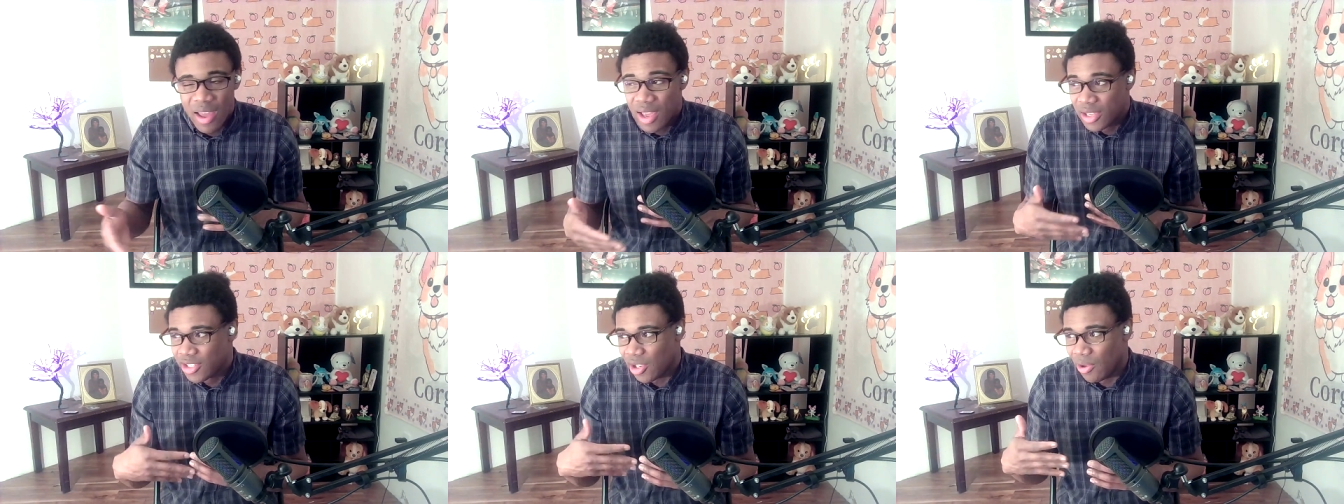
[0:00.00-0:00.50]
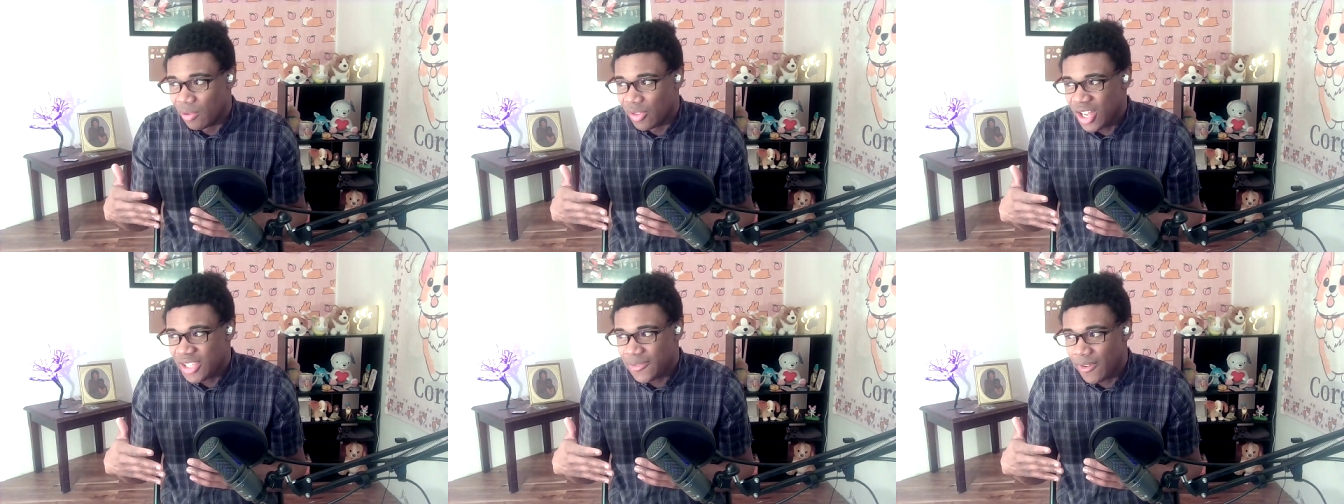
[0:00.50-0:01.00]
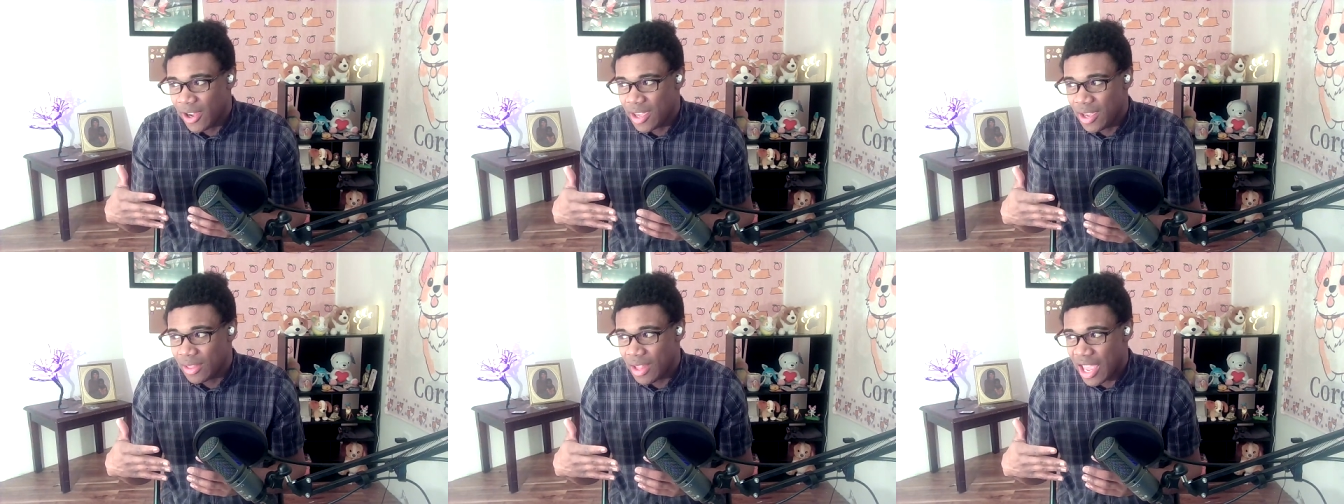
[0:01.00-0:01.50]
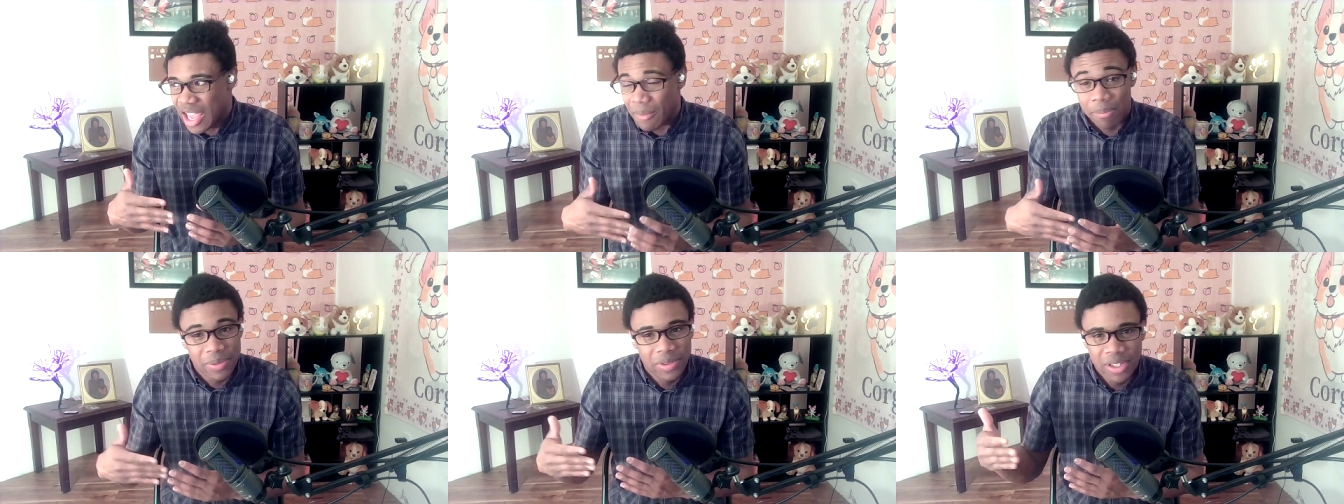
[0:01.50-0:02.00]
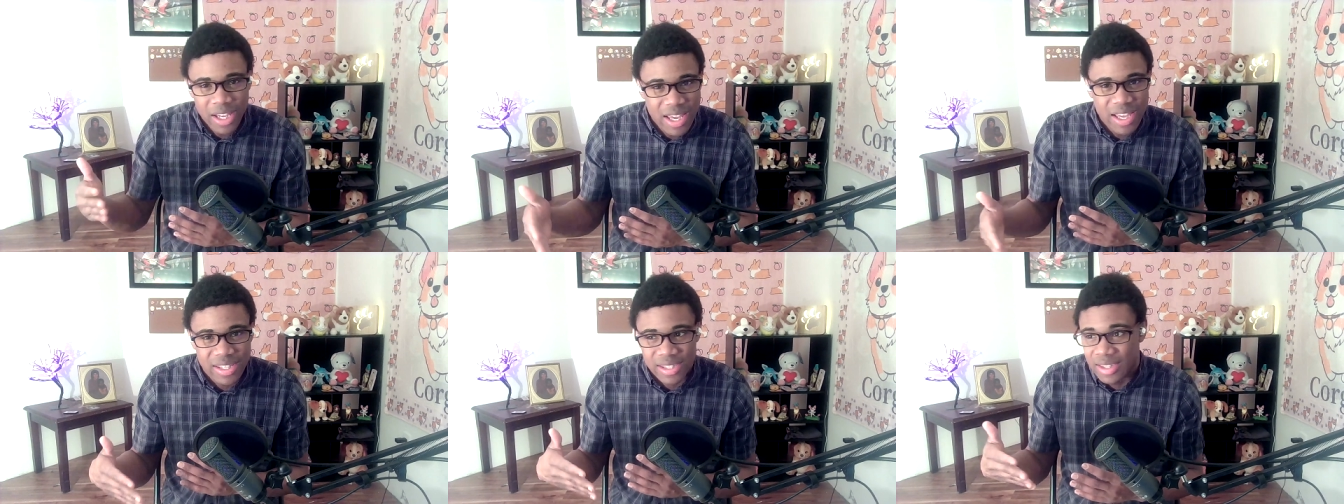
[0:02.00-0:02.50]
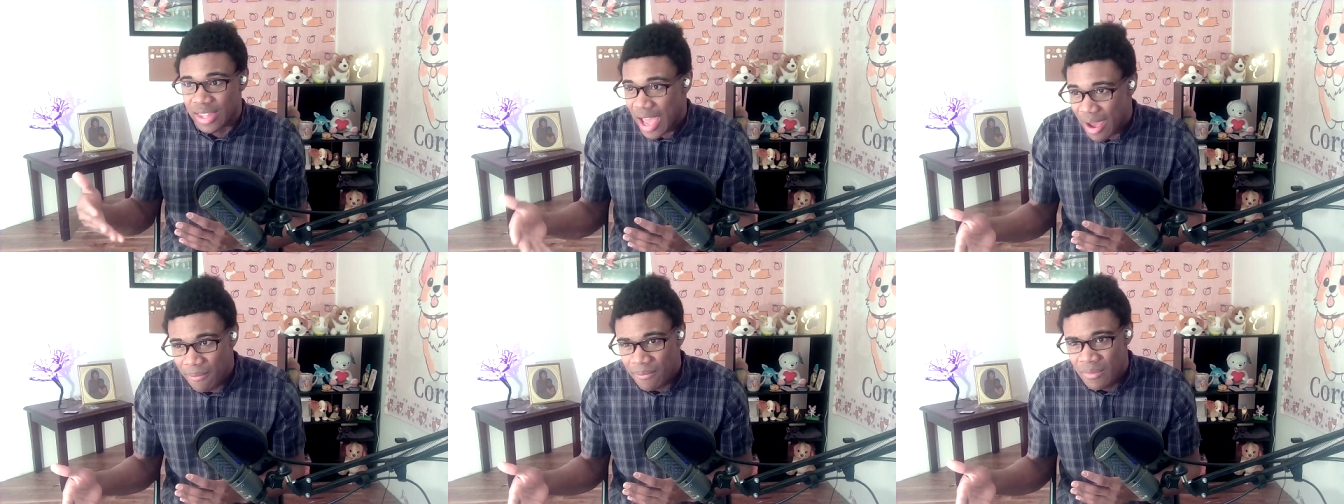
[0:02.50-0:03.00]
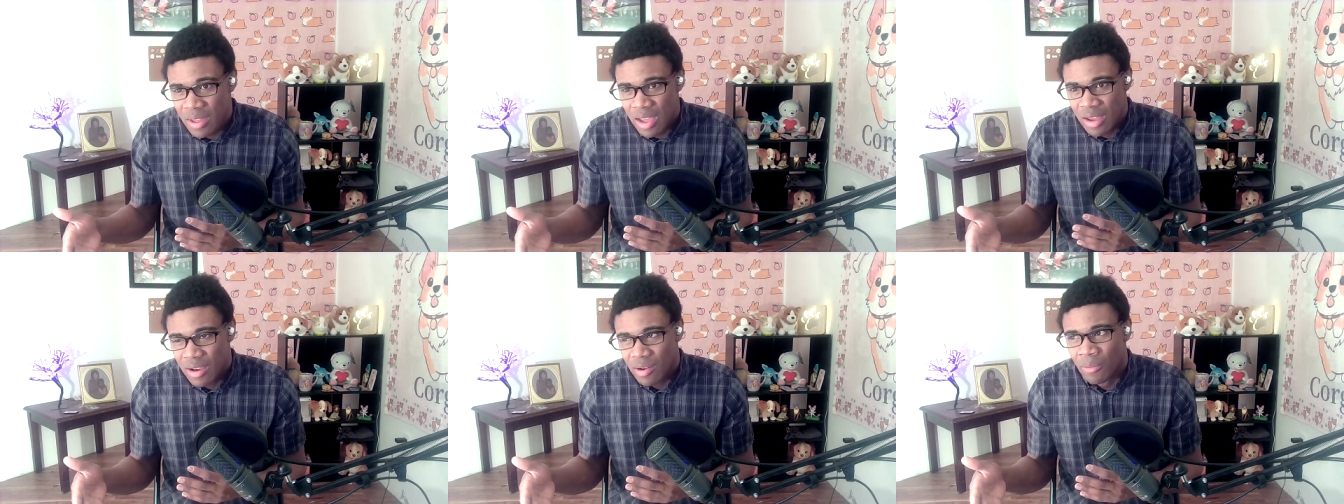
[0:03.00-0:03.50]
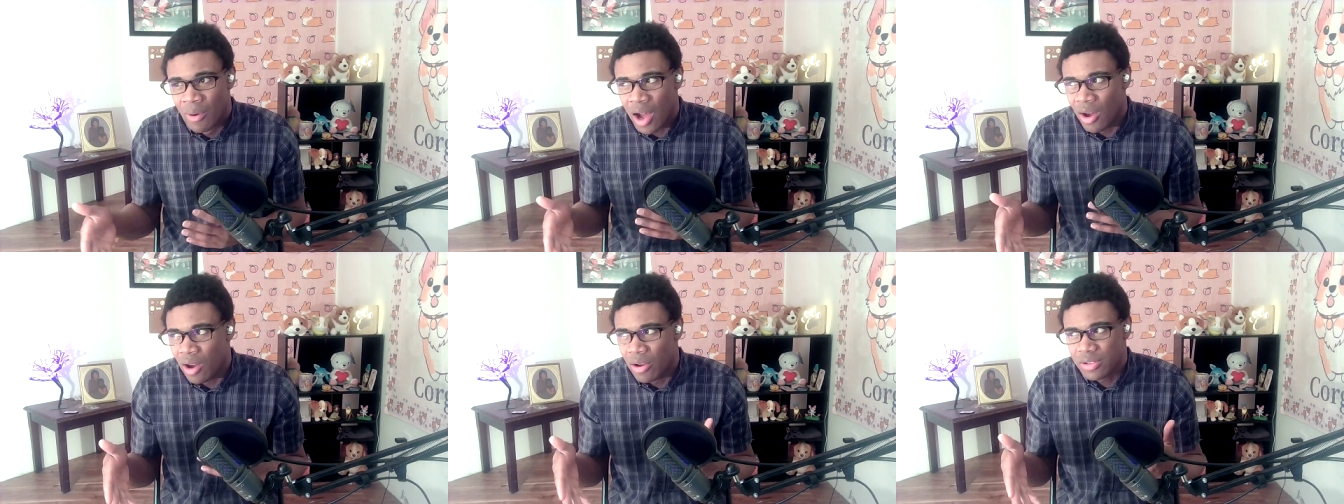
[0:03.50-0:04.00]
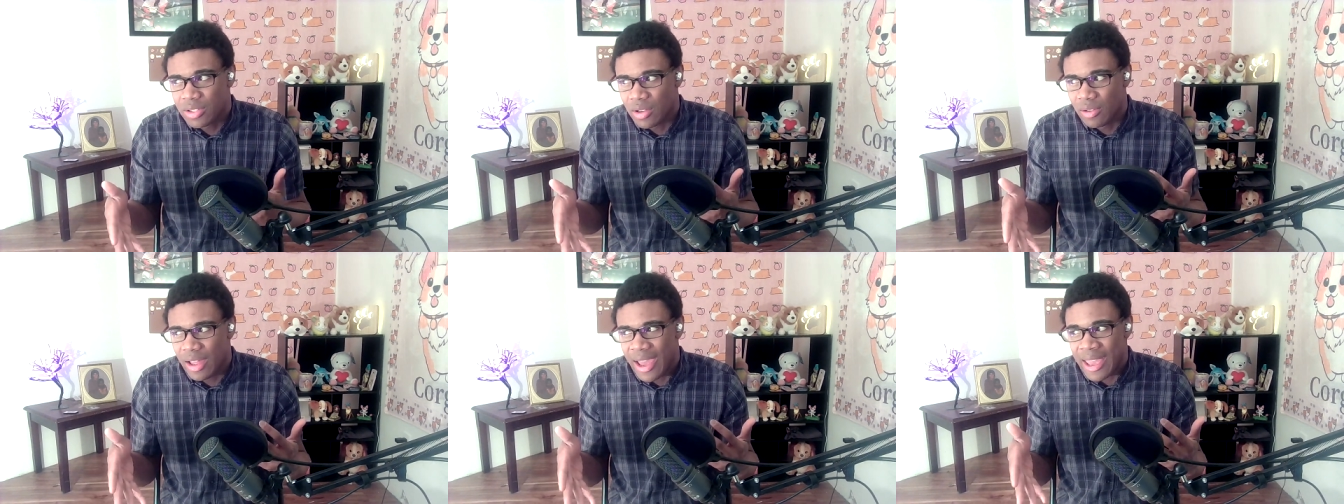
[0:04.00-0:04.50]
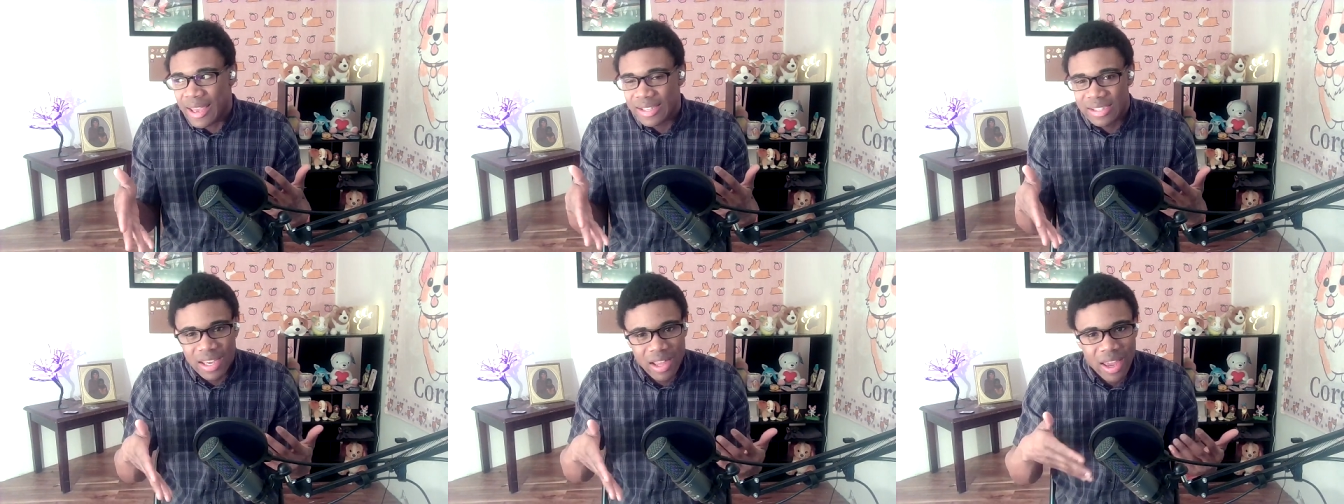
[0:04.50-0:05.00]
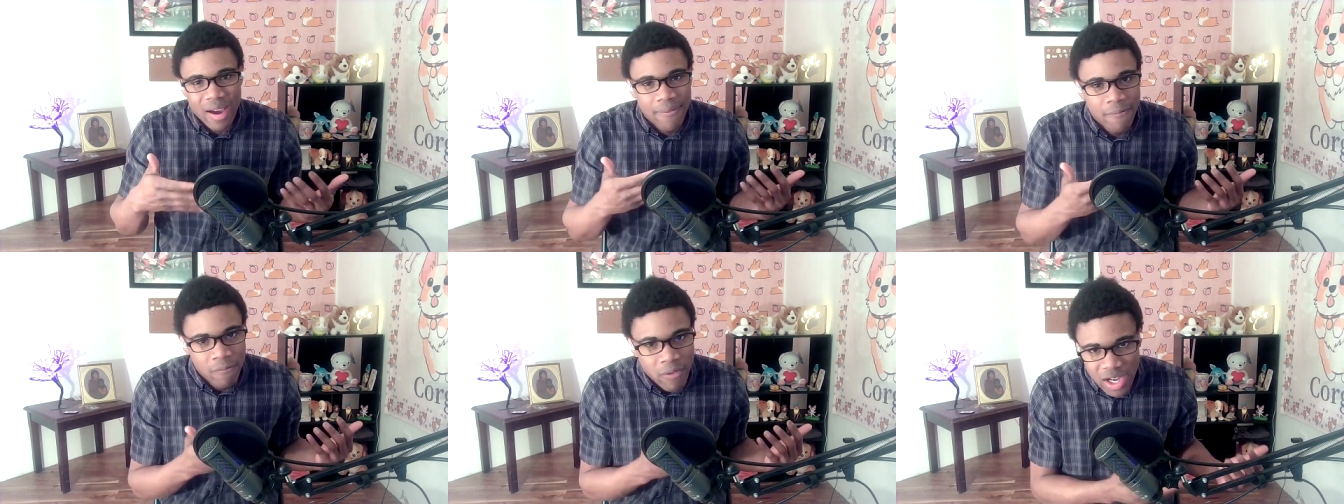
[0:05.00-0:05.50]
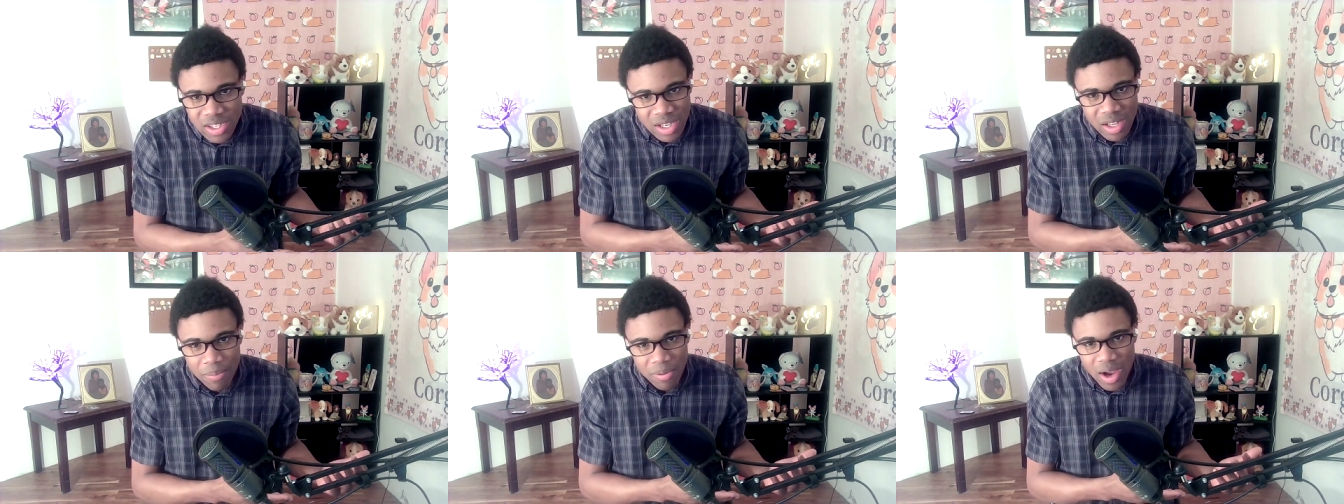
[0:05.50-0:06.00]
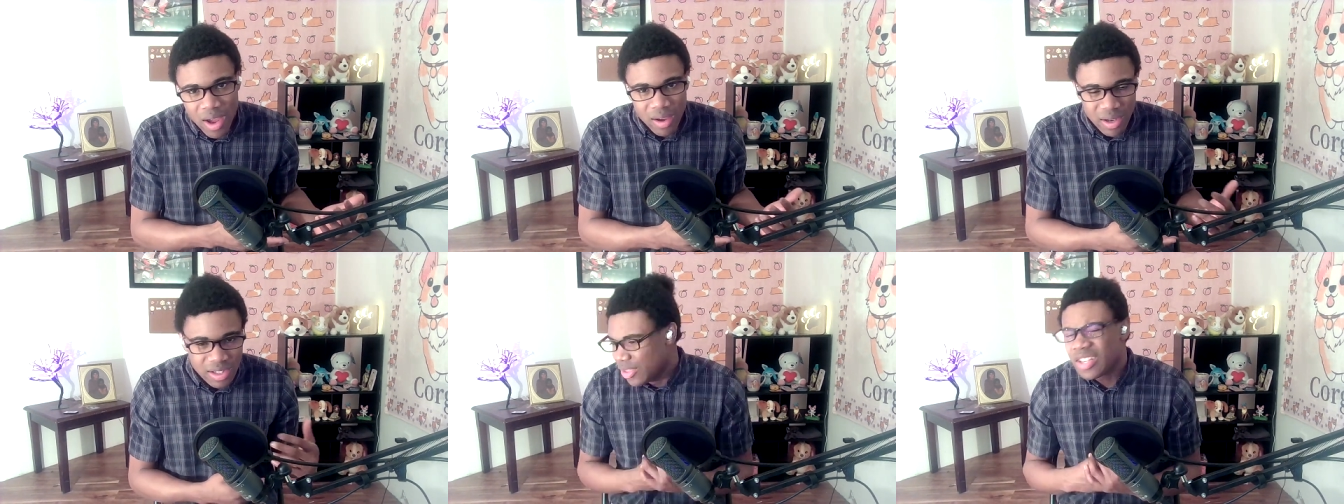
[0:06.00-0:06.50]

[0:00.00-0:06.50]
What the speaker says: So let's fucking like please them while also like selling a fuck ton of products.